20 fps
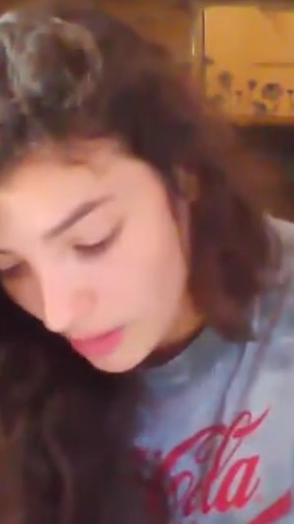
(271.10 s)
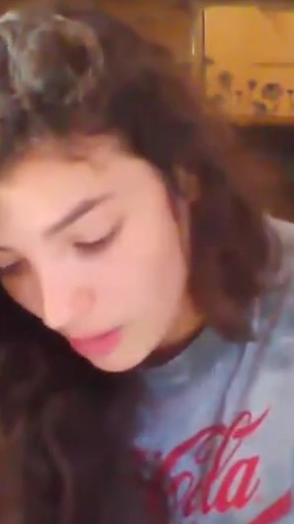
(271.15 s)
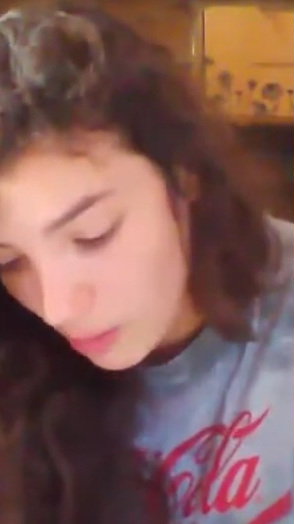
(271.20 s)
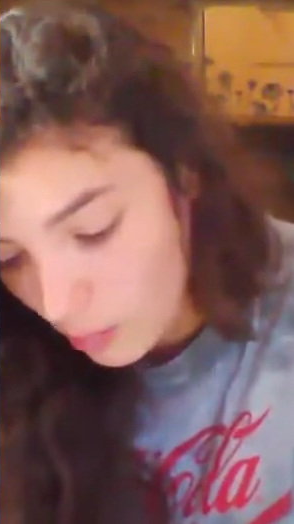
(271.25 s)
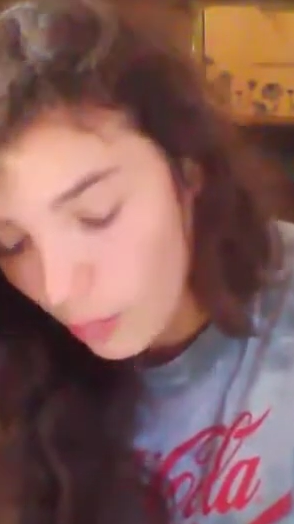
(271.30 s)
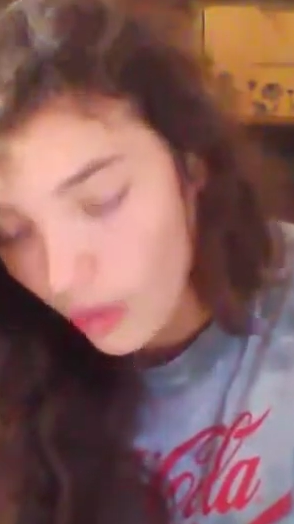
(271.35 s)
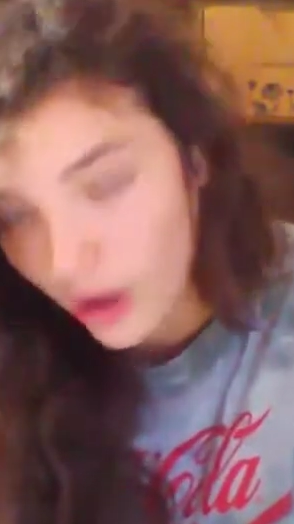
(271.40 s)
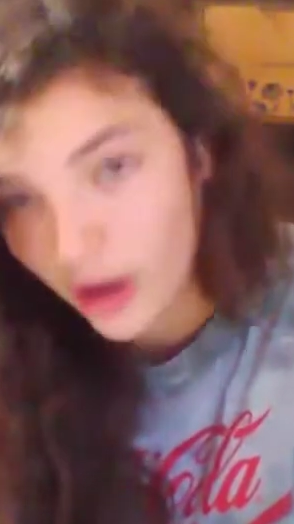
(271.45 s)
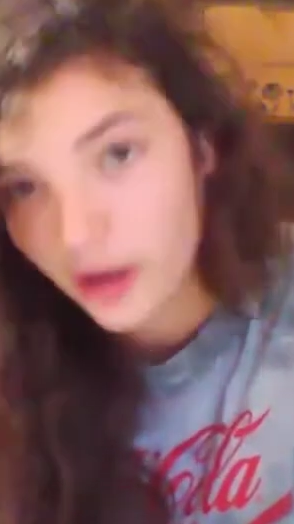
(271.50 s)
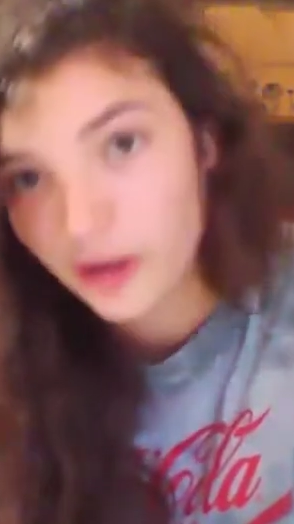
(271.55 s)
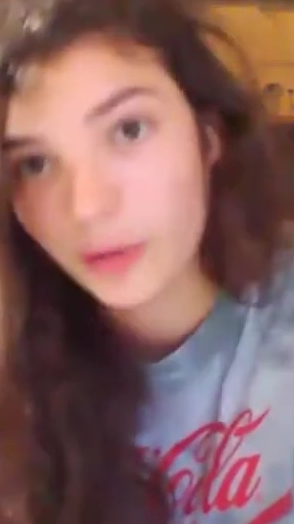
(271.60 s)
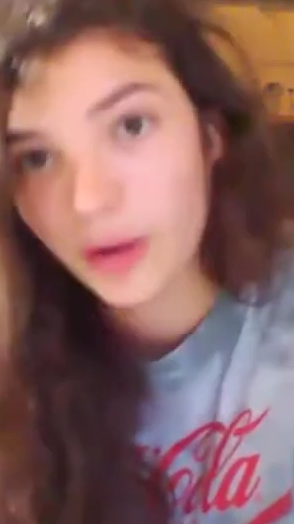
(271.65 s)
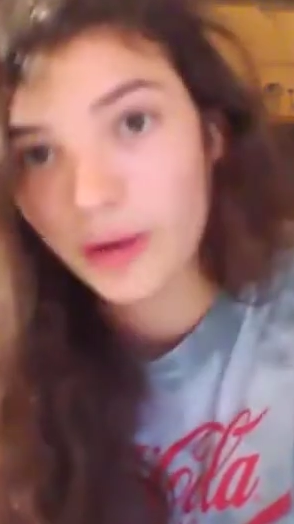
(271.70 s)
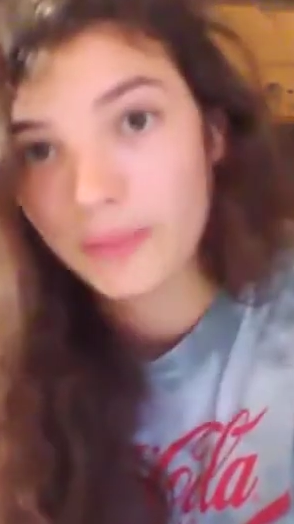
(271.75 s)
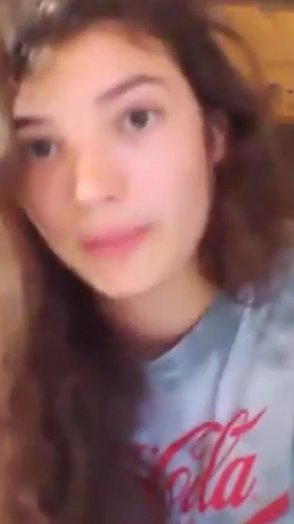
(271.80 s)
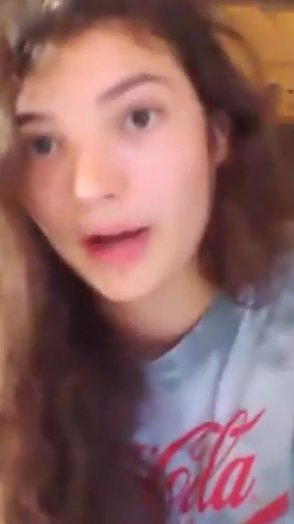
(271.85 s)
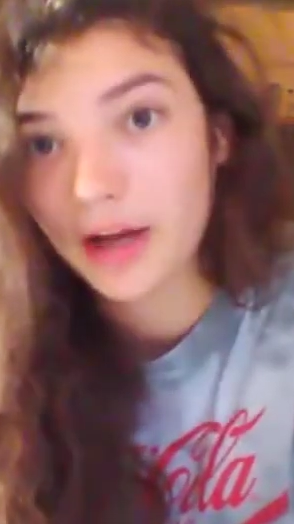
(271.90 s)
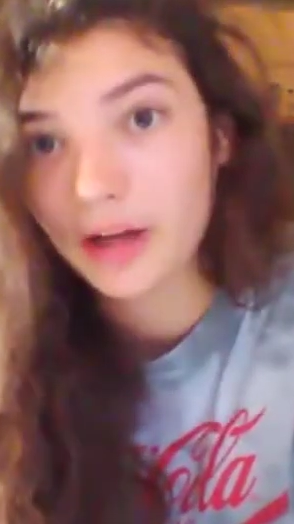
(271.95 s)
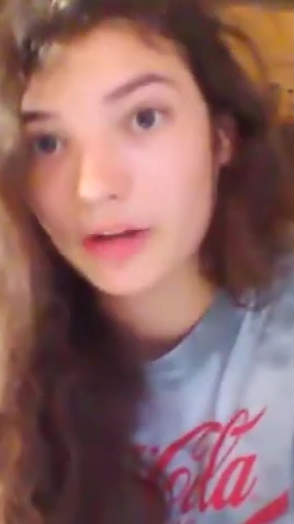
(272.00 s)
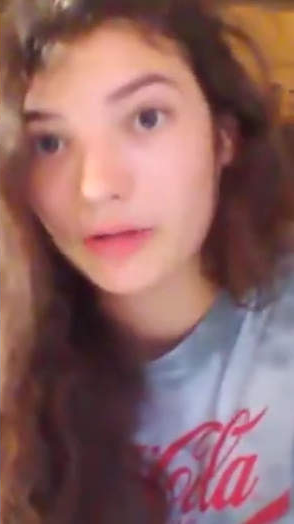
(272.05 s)
Why do I
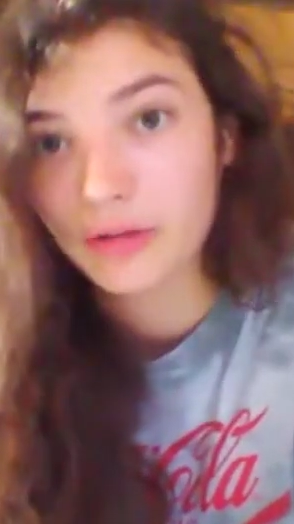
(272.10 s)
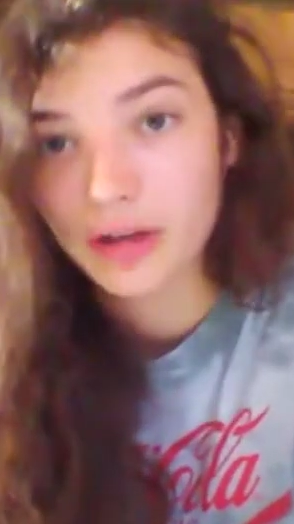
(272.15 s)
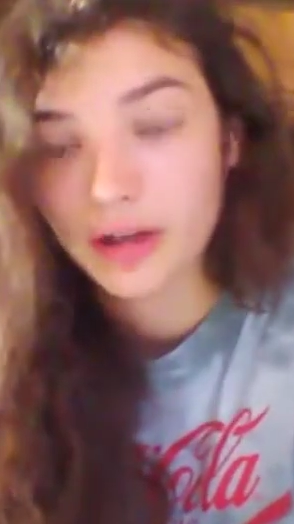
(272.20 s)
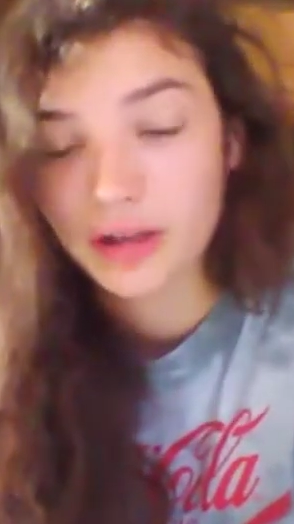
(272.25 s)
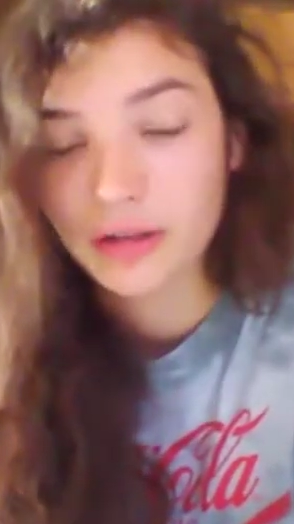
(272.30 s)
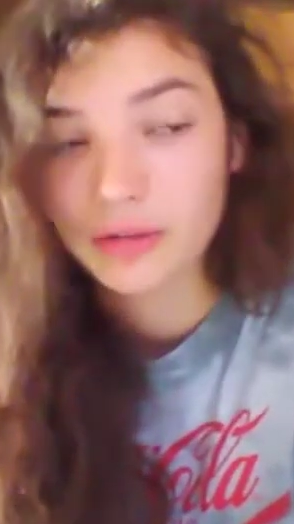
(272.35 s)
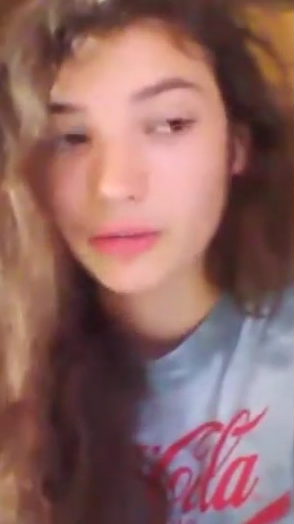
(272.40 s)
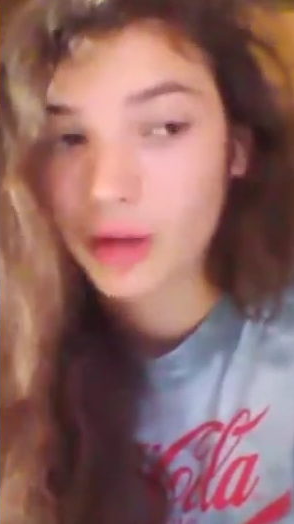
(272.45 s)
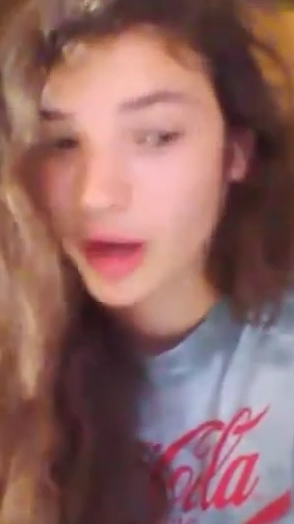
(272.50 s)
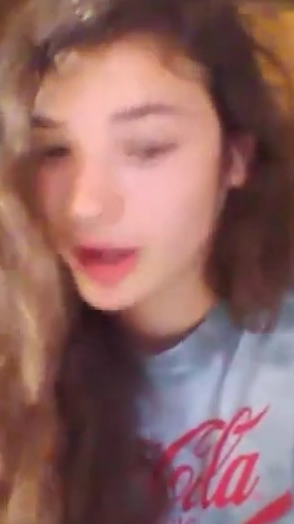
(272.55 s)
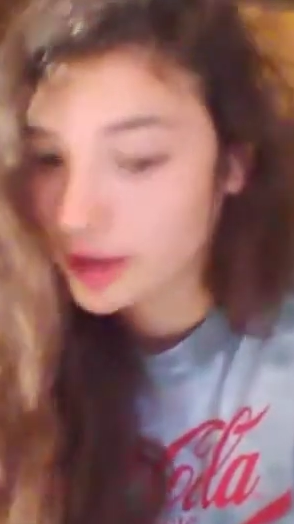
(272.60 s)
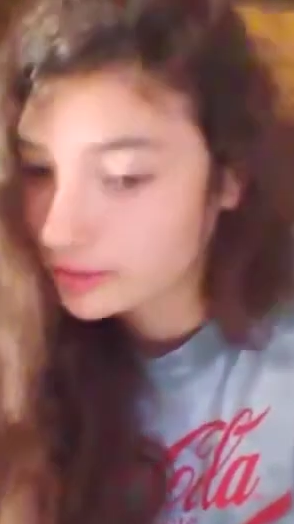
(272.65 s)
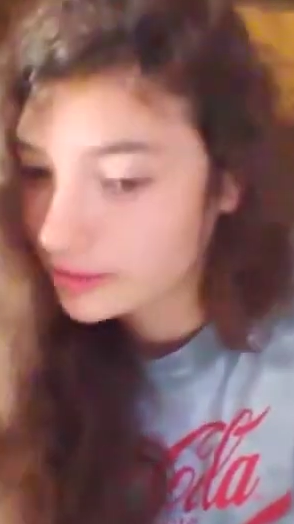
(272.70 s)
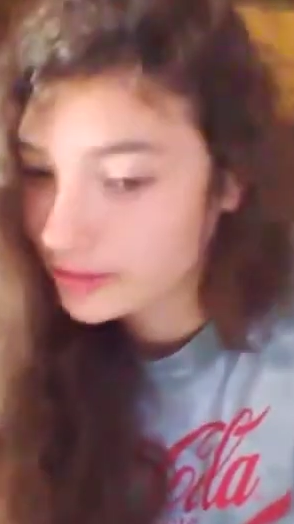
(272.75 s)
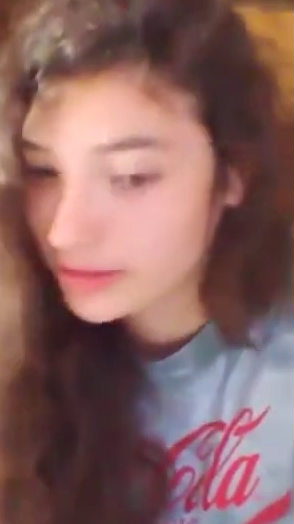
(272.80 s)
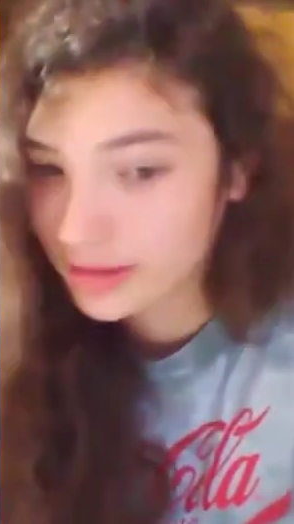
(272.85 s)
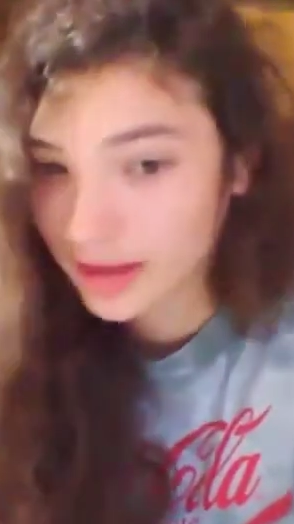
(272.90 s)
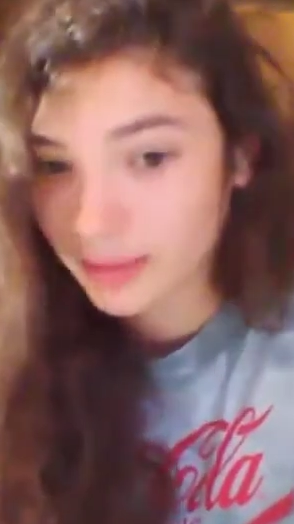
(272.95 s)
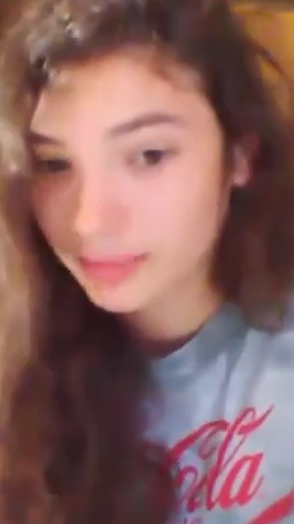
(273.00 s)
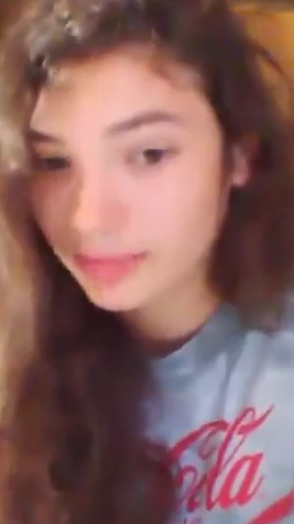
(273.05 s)
pedigree?
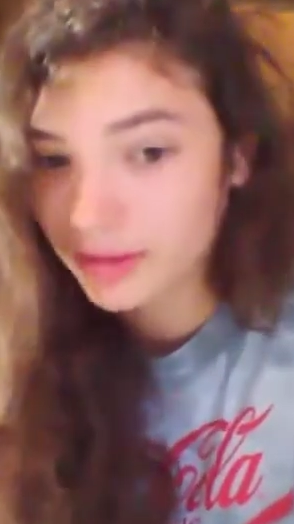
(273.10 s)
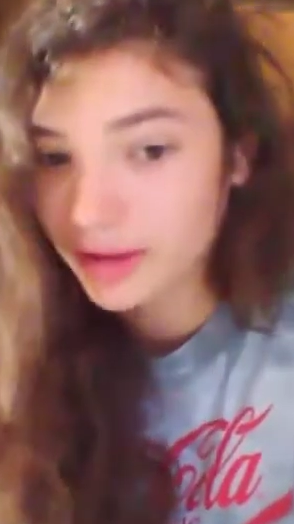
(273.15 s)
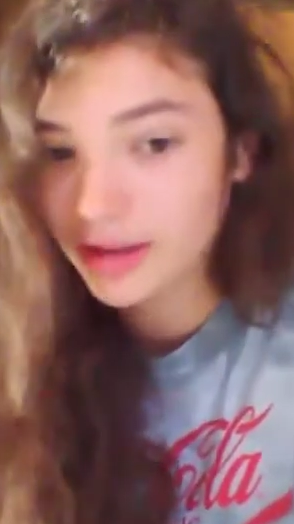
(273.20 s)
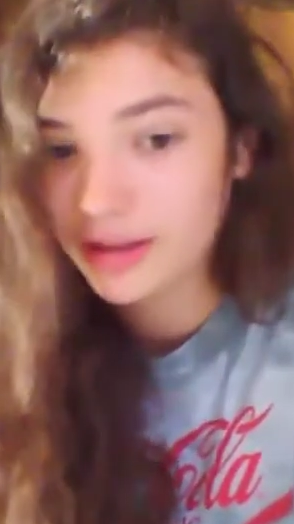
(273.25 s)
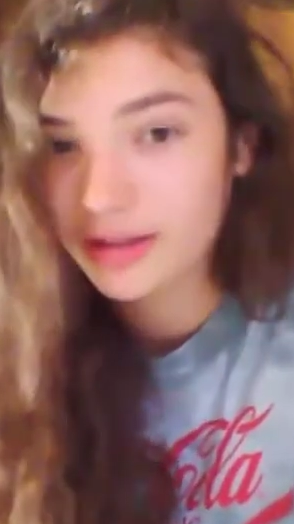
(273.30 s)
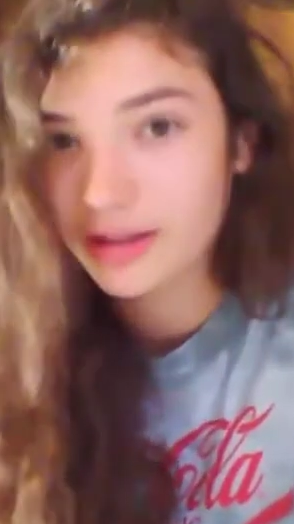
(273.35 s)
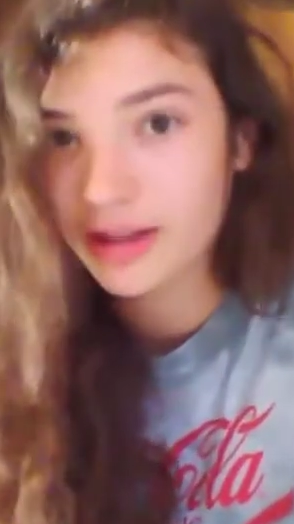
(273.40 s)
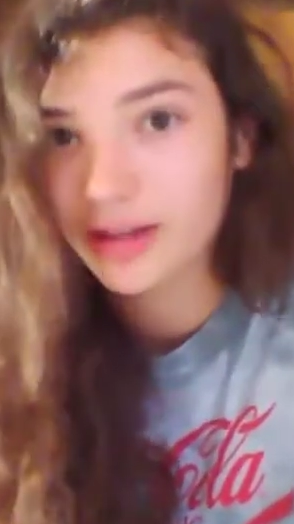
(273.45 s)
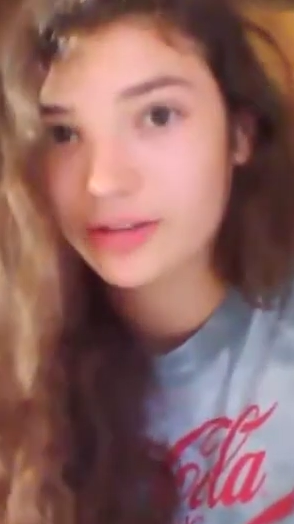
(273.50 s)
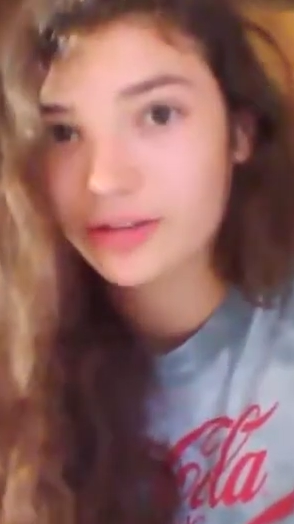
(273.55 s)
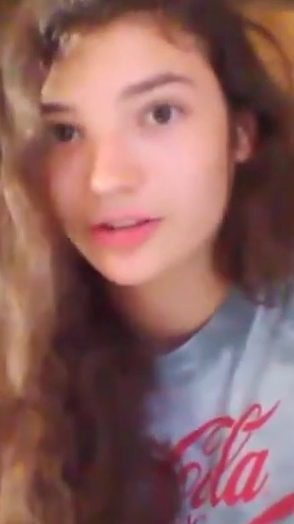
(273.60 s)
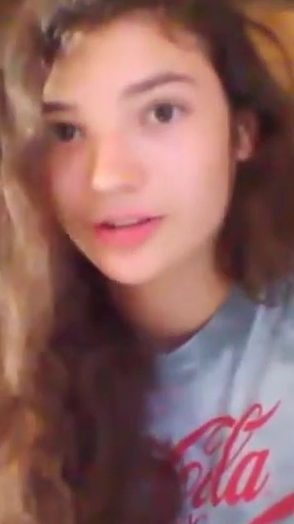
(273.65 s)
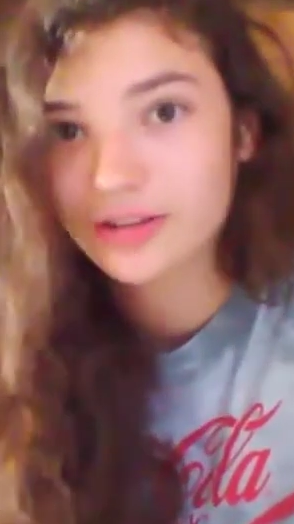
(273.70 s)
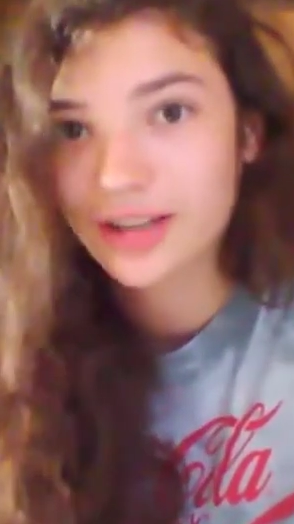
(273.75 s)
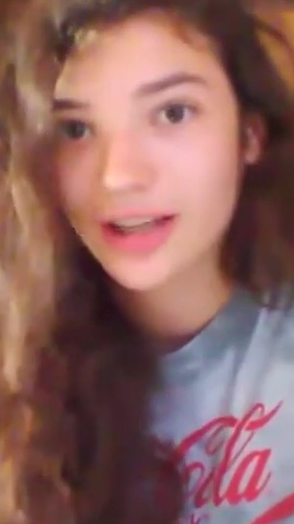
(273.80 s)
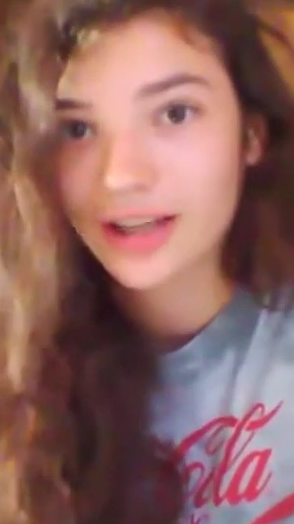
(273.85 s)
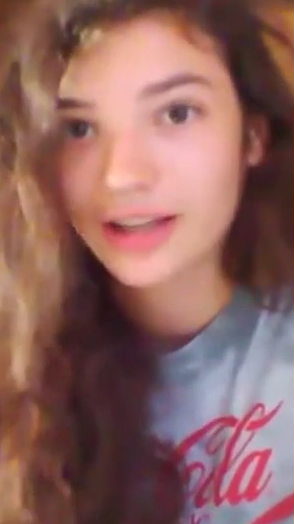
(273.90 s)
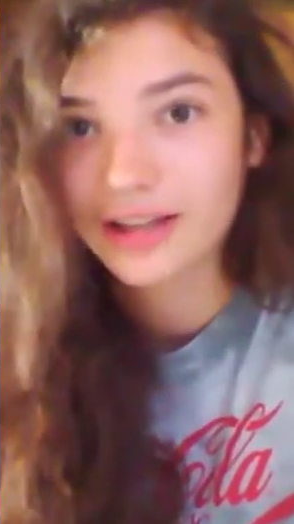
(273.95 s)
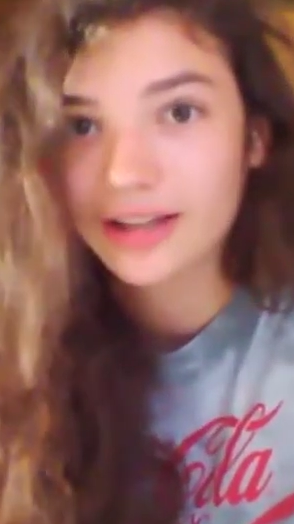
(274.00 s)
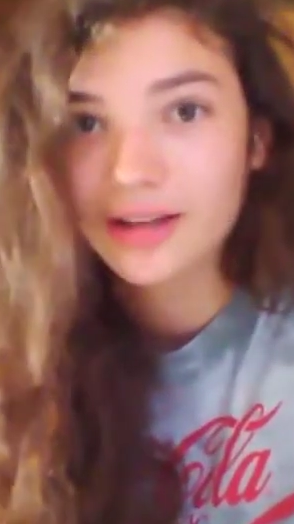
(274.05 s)
Same thing as I just
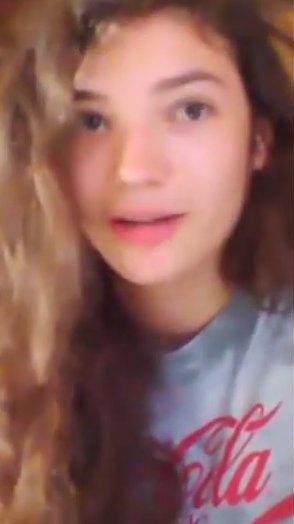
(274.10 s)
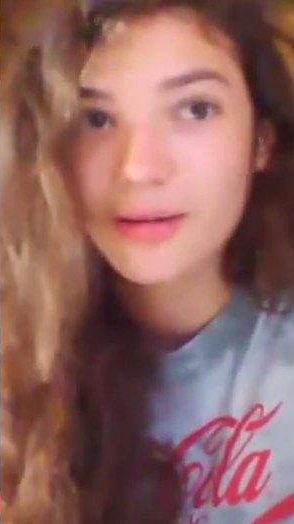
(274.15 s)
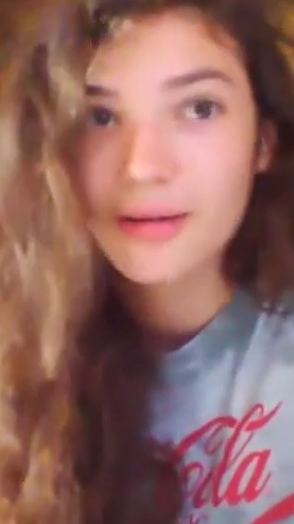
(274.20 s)
said.